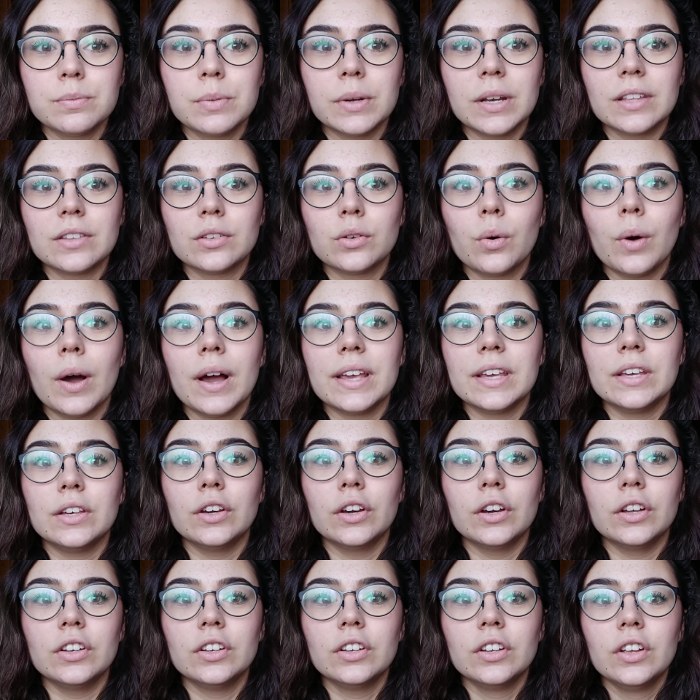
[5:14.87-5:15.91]
but it's quite
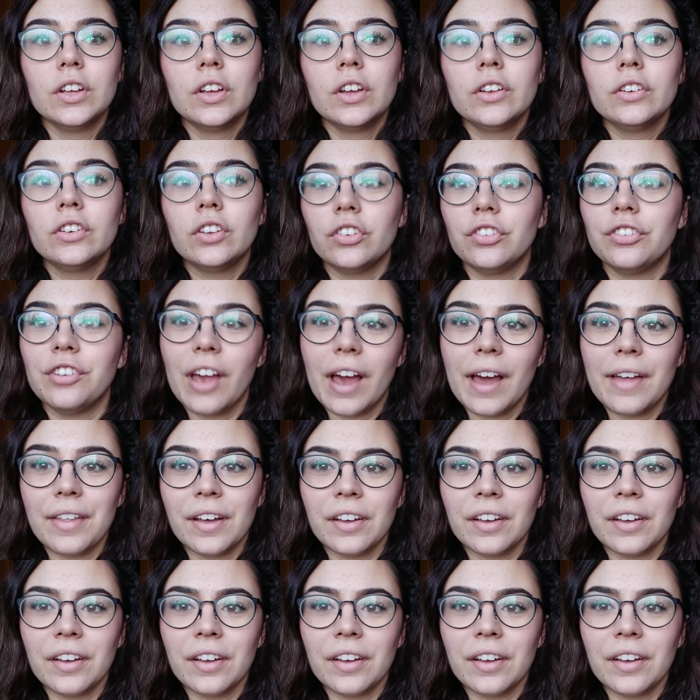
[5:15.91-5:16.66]
good to share.